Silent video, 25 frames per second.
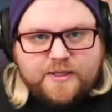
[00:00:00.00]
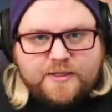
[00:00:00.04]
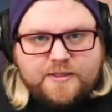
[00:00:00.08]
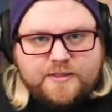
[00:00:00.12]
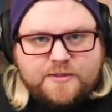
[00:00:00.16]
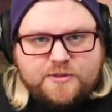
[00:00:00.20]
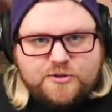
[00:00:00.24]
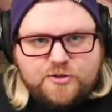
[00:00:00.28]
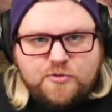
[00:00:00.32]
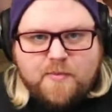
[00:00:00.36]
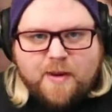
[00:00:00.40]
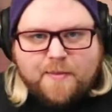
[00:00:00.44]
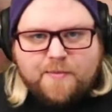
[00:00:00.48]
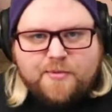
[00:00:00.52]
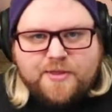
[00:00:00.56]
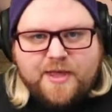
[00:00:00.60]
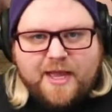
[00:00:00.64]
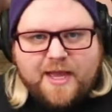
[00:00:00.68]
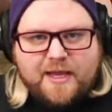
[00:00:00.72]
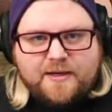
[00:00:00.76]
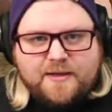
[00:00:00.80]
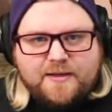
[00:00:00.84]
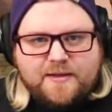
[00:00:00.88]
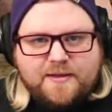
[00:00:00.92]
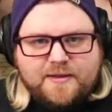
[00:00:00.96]
Do you remember
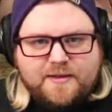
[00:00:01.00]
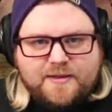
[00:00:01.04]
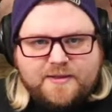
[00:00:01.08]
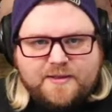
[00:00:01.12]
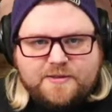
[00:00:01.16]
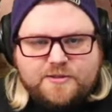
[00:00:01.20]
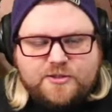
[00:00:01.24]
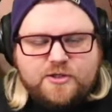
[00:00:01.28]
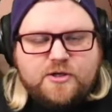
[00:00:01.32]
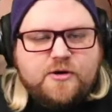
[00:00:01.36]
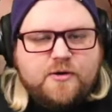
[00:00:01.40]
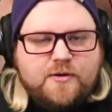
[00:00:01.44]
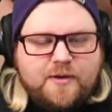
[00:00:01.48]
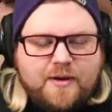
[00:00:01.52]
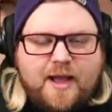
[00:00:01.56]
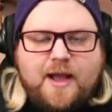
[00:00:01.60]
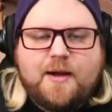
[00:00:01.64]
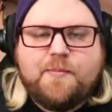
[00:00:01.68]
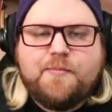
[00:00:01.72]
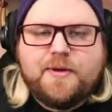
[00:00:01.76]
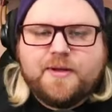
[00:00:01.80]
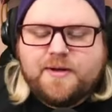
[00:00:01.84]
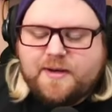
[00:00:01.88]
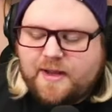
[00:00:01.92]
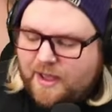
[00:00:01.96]
that? Do you know
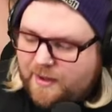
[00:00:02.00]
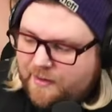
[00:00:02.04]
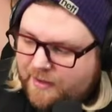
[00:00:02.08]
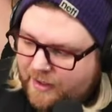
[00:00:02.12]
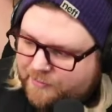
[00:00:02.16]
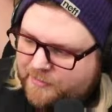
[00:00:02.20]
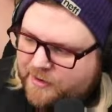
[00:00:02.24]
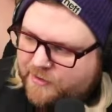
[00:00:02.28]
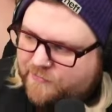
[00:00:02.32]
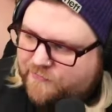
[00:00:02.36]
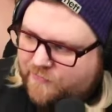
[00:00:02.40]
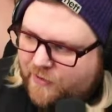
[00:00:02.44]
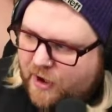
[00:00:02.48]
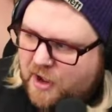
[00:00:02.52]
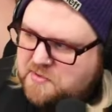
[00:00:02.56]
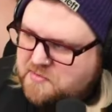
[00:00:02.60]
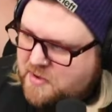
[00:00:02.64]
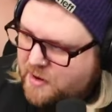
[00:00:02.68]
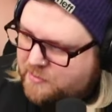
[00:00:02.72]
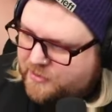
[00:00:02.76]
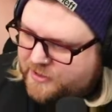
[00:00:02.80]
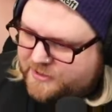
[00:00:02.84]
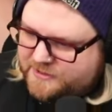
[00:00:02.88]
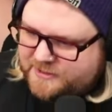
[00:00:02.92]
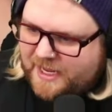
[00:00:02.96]
how many fond
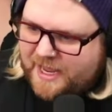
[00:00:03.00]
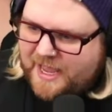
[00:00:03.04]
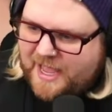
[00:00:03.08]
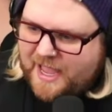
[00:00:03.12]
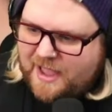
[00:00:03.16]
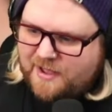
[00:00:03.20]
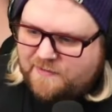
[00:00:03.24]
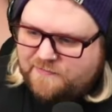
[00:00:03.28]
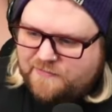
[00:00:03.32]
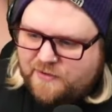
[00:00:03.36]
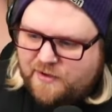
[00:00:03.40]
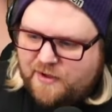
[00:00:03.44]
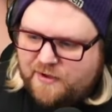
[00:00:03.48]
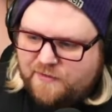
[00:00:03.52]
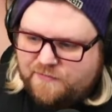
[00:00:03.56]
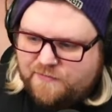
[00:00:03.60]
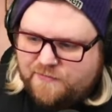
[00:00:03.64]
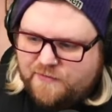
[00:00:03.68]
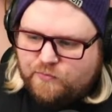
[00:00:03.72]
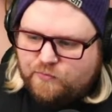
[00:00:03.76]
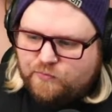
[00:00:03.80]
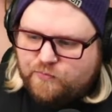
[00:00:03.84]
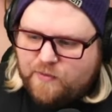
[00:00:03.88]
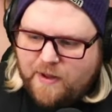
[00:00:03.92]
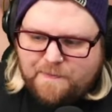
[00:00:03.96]
memories I have of
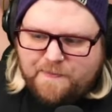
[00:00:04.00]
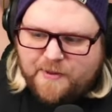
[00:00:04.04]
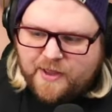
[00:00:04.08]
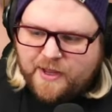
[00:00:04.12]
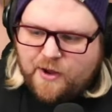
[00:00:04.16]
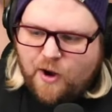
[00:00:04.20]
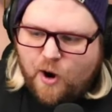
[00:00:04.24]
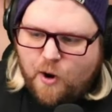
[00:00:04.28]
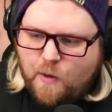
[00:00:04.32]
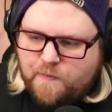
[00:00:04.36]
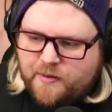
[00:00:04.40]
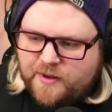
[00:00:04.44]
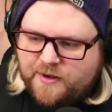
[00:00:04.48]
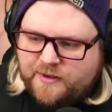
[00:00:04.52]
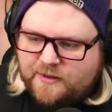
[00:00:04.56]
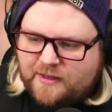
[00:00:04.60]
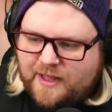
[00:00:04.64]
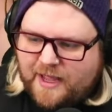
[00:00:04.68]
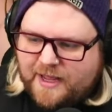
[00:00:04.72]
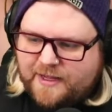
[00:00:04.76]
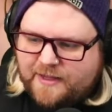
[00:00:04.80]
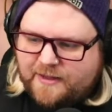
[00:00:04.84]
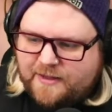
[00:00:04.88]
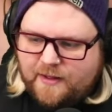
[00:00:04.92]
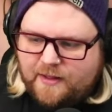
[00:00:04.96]
ripping open
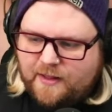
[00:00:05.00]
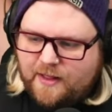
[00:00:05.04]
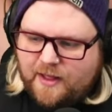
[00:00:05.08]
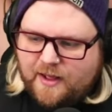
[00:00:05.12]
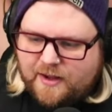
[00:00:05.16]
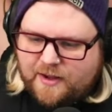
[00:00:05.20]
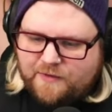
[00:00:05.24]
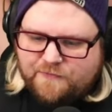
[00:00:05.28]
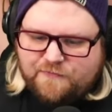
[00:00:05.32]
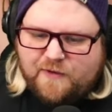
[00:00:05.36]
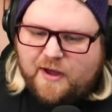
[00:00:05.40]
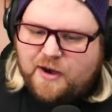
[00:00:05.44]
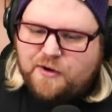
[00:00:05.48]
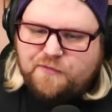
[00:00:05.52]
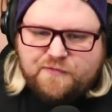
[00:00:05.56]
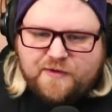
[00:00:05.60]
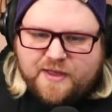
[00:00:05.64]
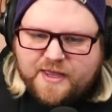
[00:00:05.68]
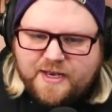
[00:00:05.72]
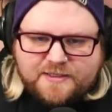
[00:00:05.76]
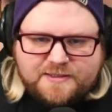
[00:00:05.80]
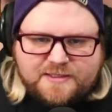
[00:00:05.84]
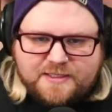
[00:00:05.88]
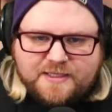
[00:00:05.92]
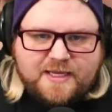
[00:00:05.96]
like a Final
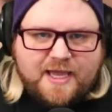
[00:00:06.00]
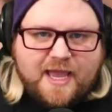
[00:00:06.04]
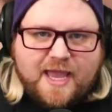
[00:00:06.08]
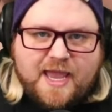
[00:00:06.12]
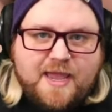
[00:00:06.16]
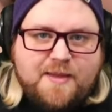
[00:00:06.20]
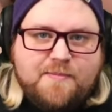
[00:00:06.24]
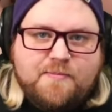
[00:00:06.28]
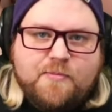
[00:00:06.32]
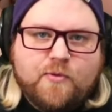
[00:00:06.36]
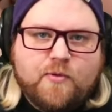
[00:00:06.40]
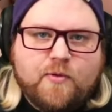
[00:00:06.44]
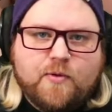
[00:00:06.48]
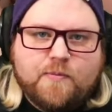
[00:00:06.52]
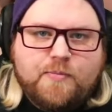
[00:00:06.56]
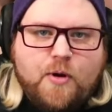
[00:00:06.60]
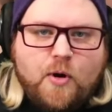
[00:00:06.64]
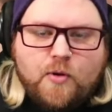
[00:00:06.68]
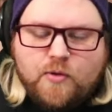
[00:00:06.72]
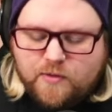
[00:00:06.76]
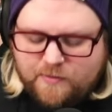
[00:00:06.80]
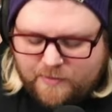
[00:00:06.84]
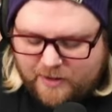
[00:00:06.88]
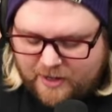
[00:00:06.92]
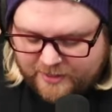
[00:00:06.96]
Fantasy game or
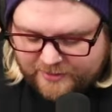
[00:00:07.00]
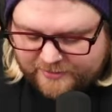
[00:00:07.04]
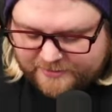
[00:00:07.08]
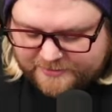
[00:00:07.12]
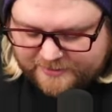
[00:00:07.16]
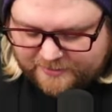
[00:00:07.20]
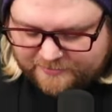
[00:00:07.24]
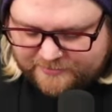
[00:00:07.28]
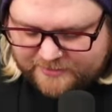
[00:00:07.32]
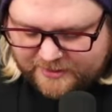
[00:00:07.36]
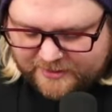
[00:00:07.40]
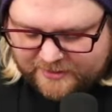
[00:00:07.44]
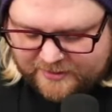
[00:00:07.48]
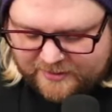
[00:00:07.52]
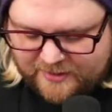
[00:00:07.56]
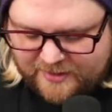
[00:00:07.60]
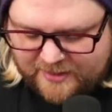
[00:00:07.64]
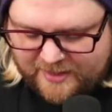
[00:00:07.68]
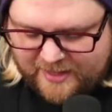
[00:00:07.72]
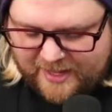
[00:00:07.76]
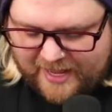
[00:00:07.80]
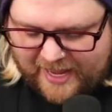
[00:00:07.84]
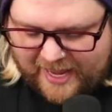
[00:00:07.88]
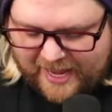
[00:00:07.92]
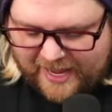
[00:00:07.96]
Pokemon or something,
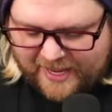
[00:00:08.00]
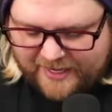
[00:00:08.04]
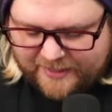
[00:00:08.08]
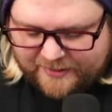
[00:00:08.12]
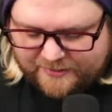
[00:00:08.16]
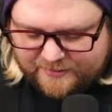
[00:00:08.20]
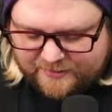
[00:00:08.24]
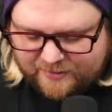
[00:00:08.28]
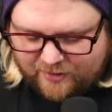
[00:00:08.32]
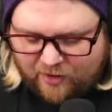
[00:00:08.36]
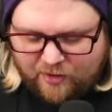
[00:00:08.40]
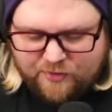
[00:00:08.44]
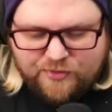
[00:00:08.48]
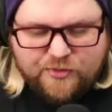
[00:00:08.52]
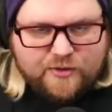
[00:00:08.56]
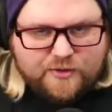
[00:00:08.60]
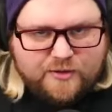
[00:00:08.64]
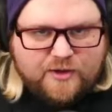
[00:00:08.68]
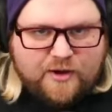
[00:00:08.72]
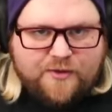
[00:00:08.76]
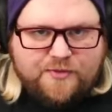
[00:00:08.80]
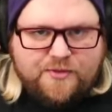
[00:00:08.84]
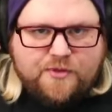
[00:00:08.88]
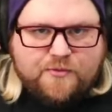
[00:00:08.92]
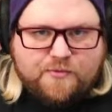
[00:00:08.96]
and on
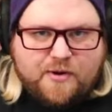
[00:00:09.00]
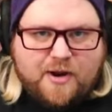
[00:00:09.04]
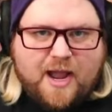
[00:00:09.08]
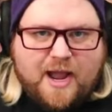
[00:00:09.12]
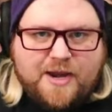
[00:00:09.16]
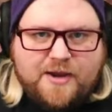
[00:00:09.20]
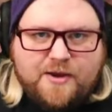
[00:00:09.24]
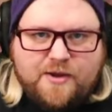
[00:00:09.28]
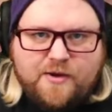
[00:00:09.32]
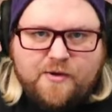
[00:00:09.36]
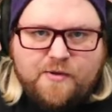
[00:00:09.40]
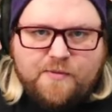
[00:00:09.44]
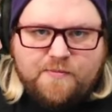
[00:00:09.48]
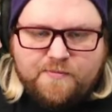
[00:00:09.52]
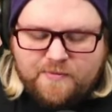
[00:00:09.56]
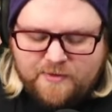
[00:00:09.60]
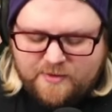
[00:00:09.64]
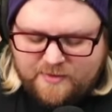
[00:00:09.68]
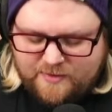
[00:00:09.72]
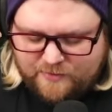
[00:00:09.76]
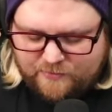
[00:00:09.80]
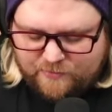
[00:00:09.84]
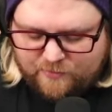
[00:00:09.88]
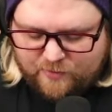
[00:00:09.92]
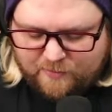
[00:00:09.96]
the ride home
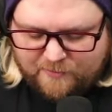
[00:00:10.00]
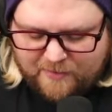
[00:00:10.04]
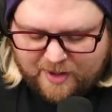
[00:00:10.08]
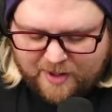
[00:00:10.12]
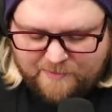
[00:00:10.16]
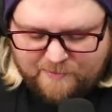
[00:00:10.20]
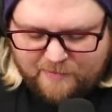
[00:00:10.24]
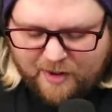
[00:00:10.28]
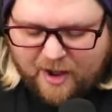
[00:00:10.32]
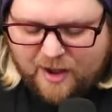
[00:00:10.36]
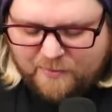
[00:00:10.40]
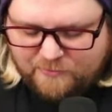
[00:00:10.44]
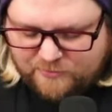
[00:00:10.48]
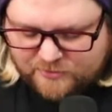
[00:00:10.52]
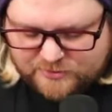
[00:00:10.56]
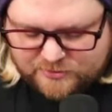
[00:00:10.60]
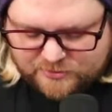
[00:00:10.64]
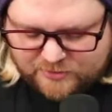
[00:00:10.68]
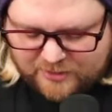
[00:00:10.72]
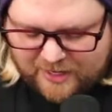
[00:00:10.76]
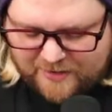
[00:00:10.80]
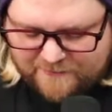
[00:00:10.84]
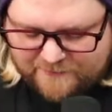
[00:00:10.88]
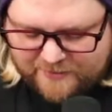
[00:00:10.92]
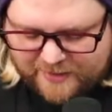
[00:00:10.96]
while my mom was
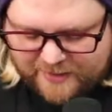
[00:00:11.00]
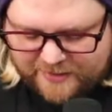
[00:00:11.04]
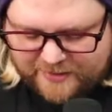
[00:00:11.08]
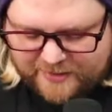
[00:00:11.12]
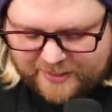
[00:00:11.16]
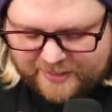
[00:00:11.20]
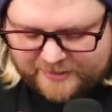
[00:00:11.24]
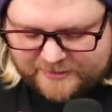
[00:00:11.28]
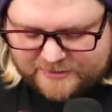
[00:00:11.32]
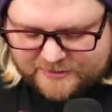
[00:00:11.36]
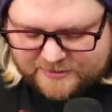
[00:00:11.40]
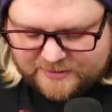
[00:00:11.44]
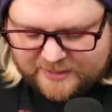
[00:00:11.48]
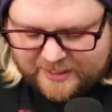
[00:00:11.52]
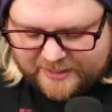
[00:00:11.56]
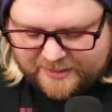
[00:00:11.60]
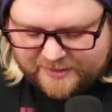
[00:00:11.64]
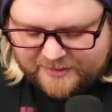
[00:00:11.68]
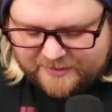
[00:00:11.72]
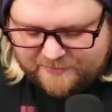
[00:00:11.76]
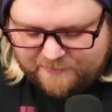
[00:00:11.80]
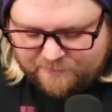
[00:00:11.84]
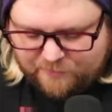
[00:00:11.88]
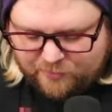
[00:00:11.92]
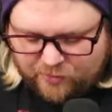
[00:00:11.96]
driving, and then I just like
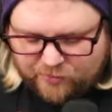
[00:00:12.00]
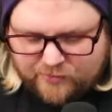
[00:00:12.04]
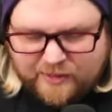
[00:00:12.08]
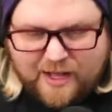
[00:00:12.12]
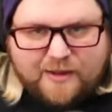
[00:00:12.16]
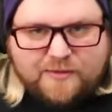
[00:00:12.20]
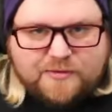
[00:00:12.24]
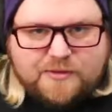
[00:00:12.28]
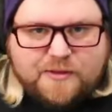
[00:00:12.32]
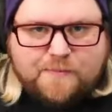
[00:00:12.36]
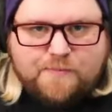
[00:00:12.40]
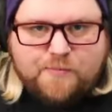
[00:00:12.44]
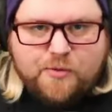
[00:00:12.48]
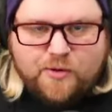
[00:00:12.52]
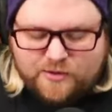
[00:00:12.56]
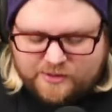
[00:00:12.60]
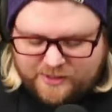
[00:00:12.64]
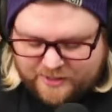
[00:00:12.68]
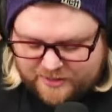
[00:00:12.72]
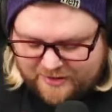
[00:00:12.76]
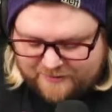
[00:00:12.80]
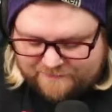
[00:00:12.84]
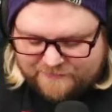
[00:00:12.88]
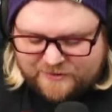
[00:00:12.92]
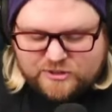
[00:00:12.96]
pull out the booklet
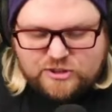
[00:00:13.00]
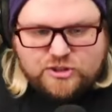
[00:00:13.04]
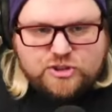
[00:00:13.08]
and you have this